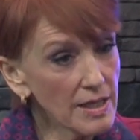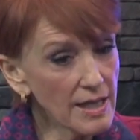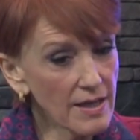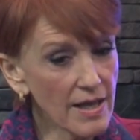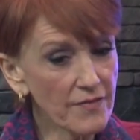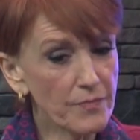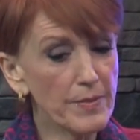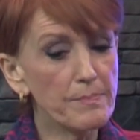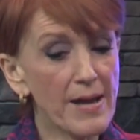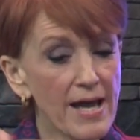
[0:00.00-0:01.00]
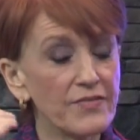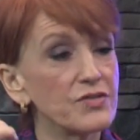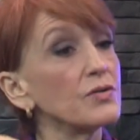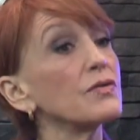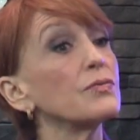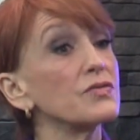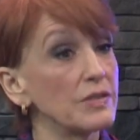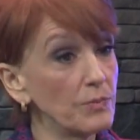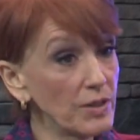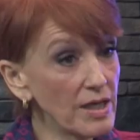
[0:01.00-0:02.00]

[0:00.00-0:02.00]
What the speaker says: has been passed to her through someone